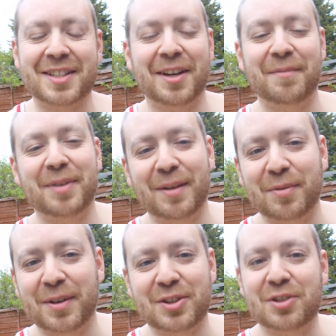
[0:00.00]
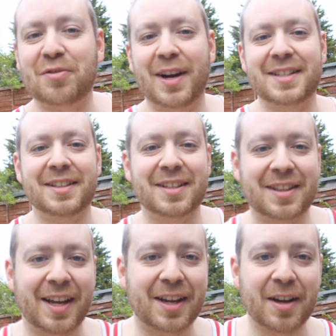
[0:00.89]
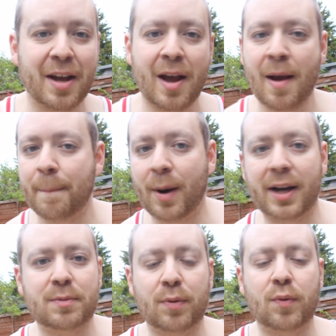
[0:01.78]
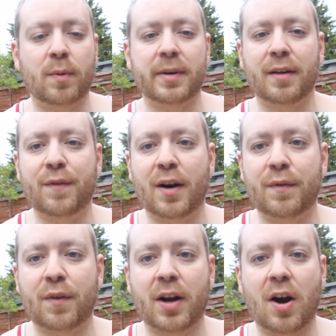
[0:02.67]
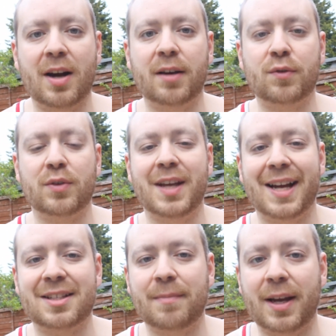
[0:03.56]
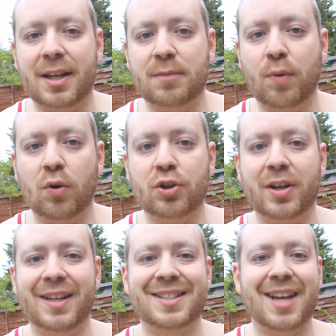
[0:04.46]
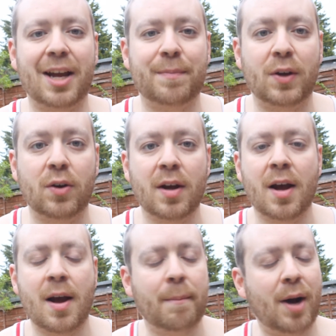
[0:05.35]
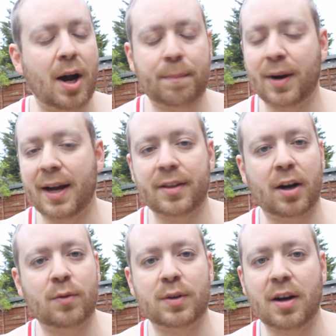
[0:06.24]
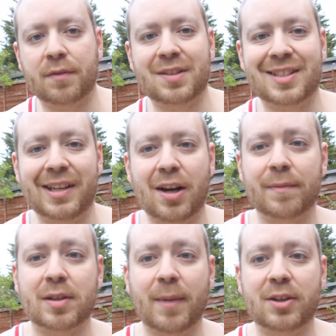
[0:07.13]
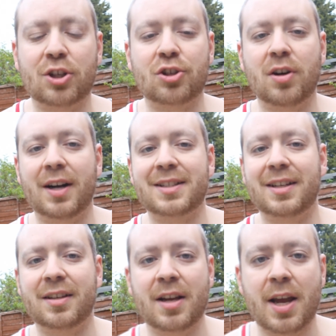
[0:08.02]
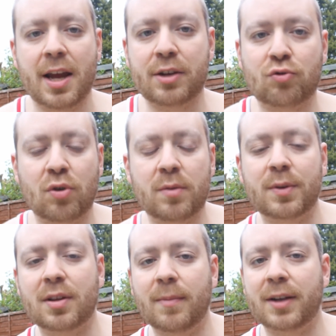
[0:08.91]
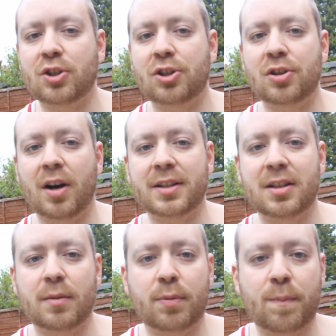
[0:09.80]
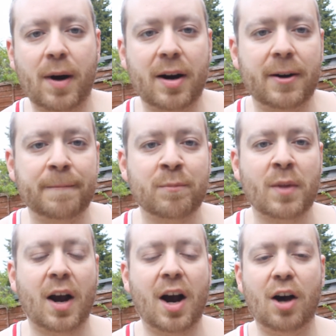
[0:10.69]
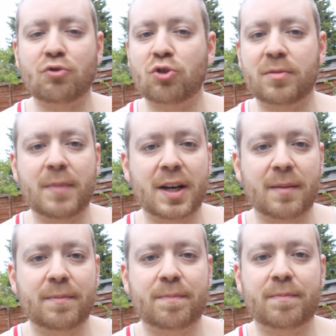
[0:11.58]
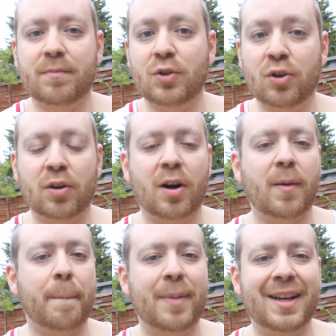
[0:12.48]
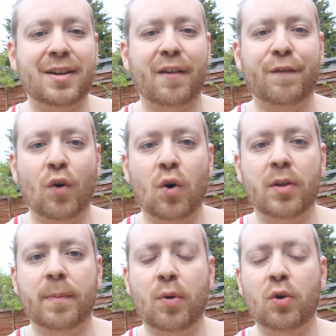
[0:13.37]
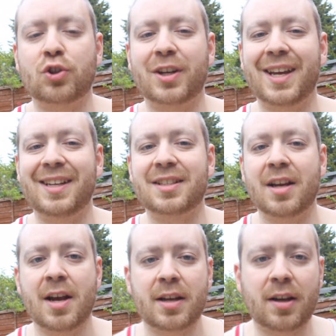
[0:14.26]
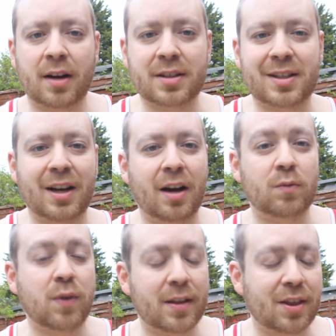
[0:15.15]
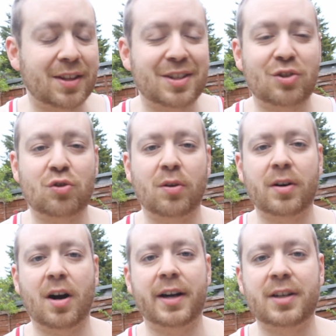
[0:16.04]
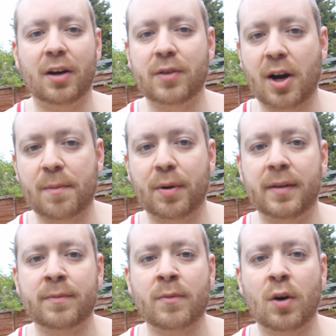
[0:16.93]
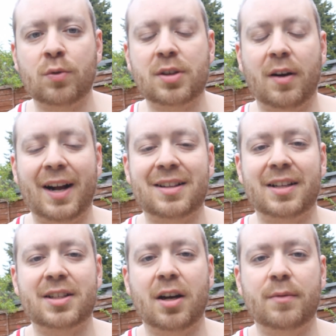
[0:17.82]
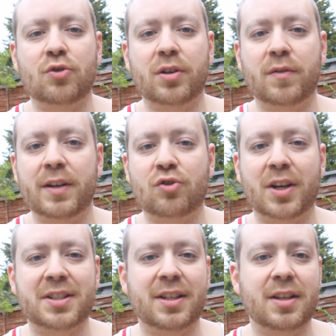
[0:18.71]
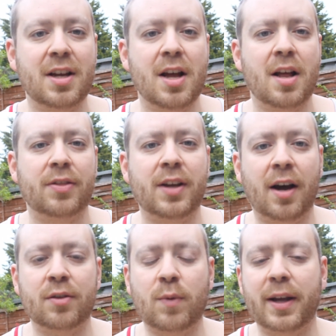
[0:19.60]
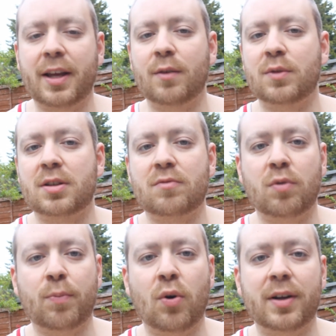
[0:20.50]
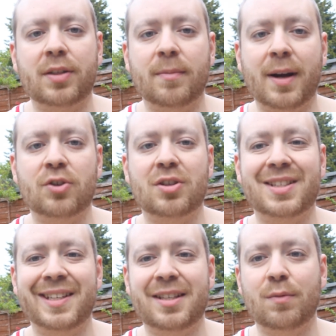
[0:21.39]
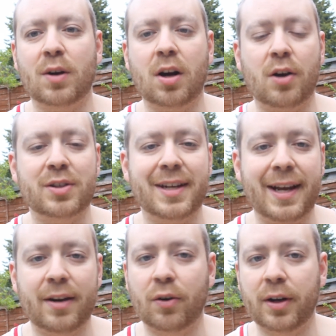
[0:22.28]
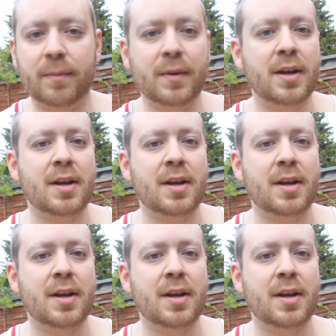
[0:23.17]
by some people, which is crazy to think, but he's performing at a very, very high level. Yet to make his Portuguese debut, but a player that I would love to see come to Manchester United. It is rumoured that Manchester United are preparing a 100 million euro bid for the Portuguese youngster. Whether this is true or not, I don't know, but also, Atletico Madrid are interested. The other week it was reported that Manchester City were closing in on him.